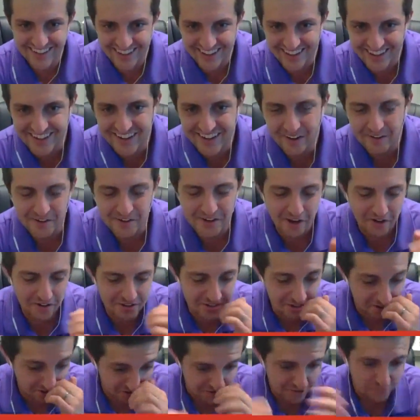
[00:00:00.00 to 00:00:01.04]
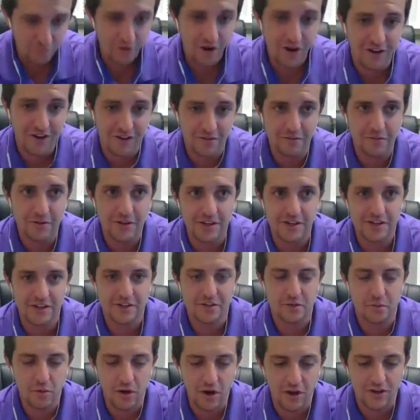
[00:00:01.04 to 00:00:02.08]
Yeah, no. Your
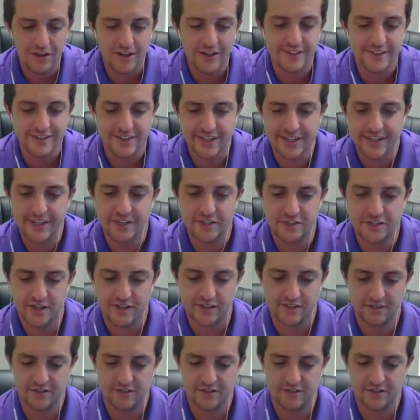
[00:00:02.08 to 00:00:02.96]
wallet is a keychain.